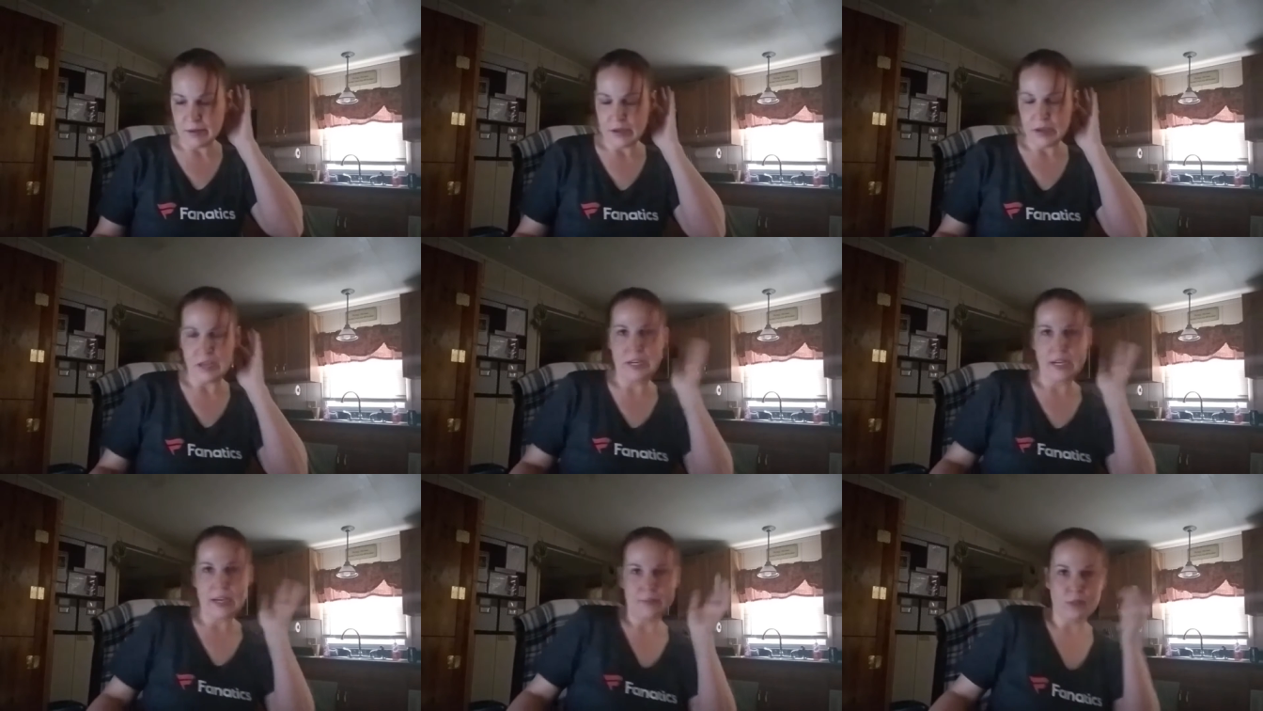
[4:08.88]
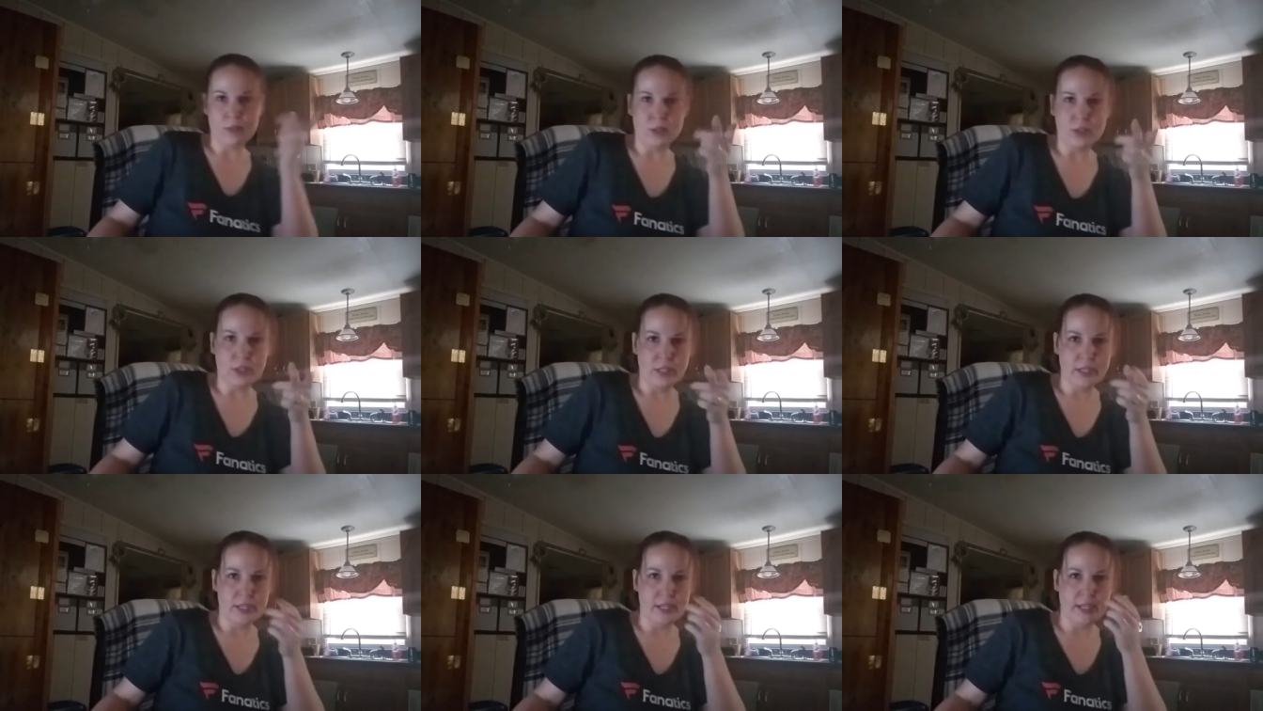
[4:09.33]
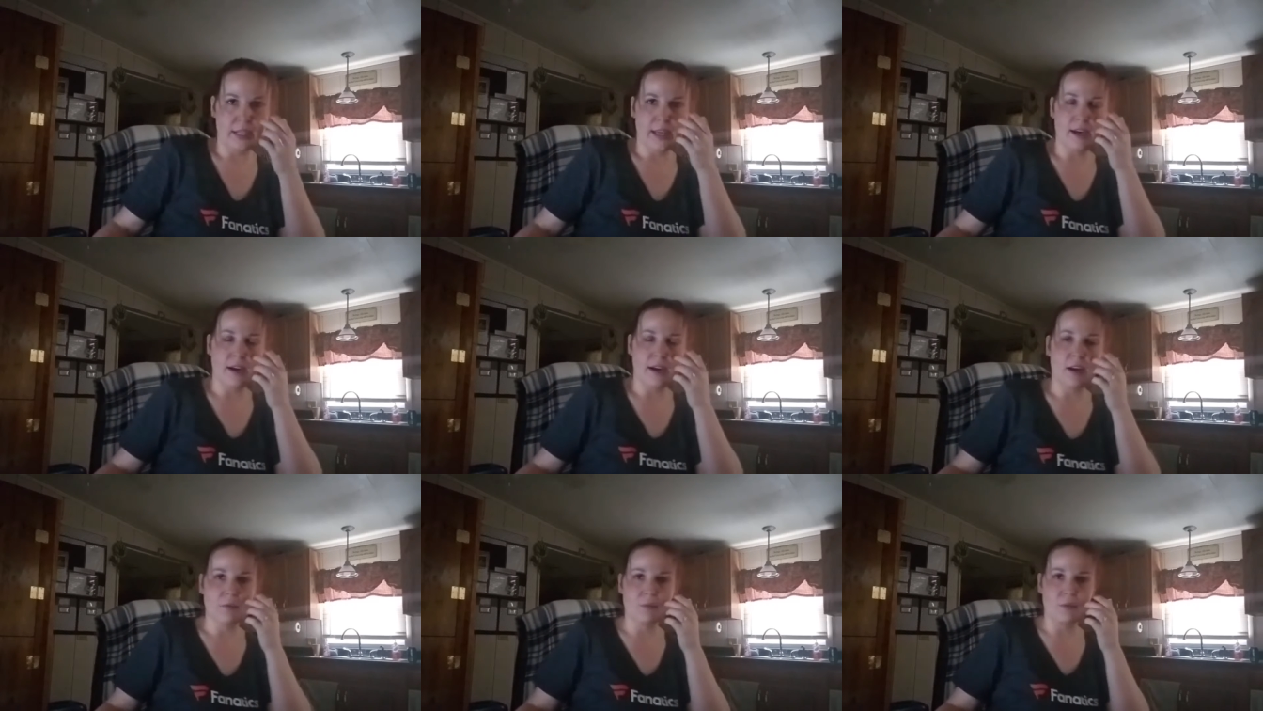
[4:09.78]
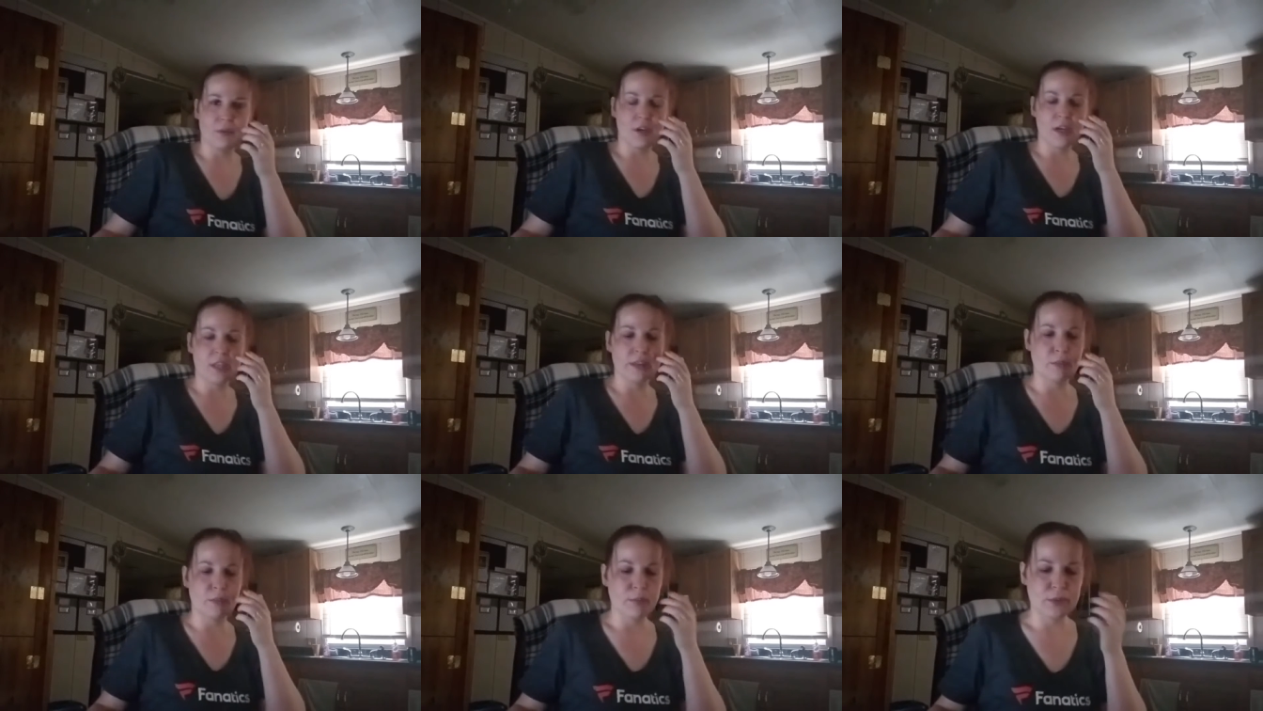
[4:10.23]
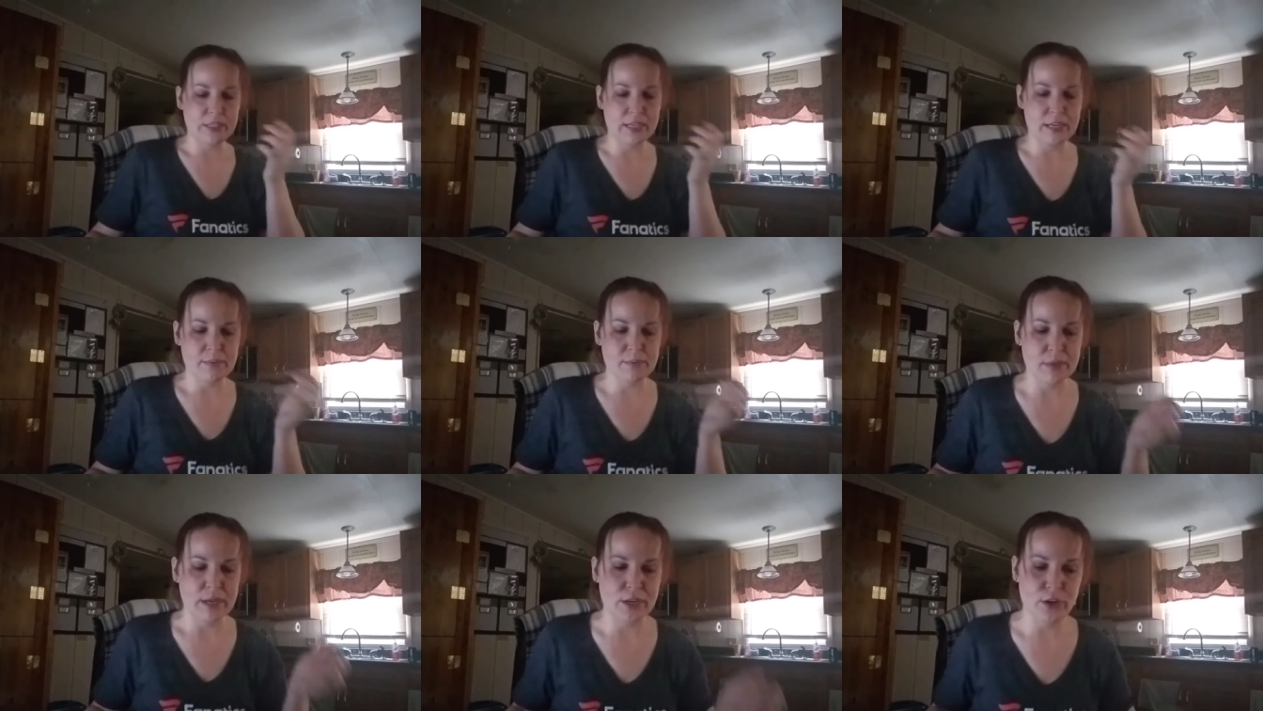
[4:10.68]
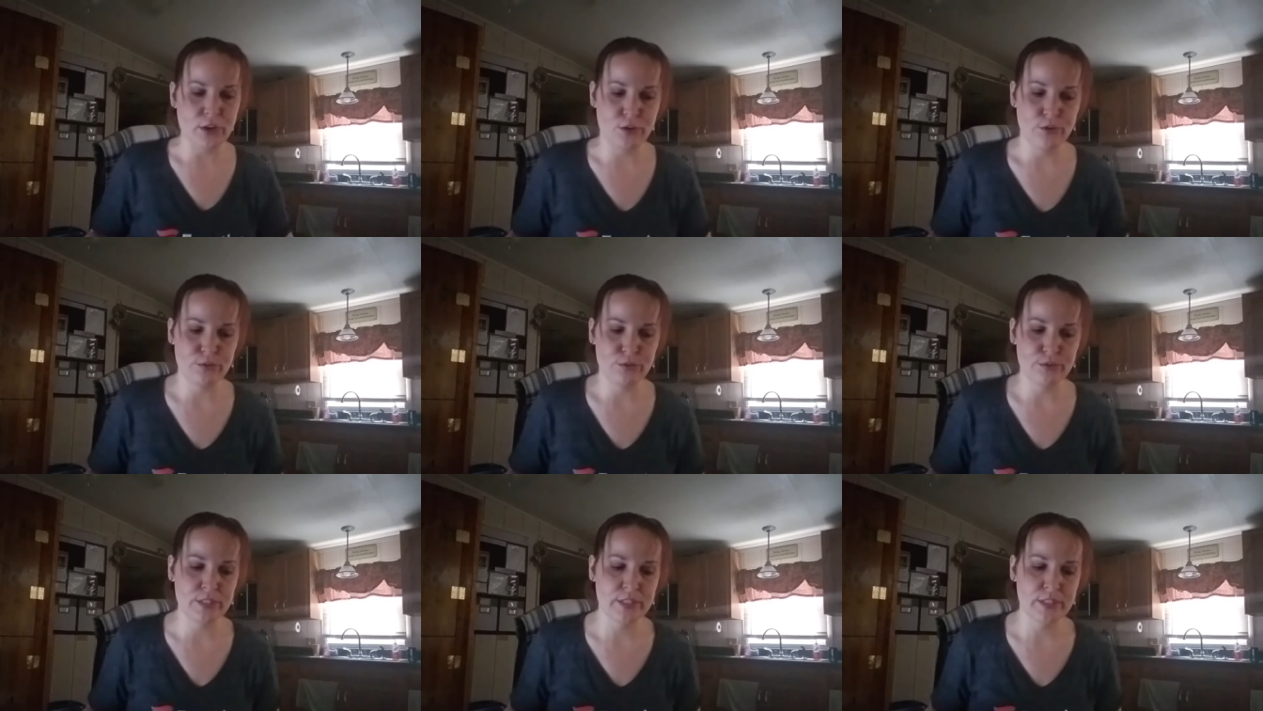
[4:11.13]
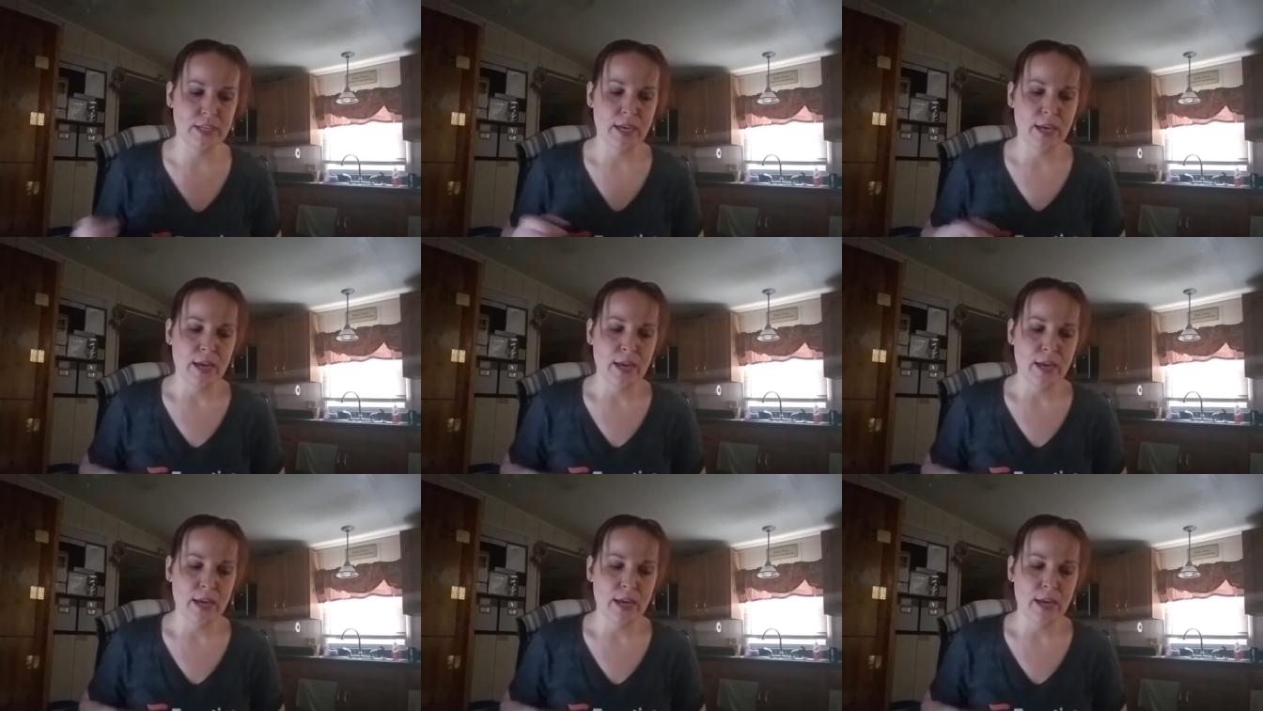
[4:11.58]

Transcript: I'd have to look into that. I forgot to put that in my notes.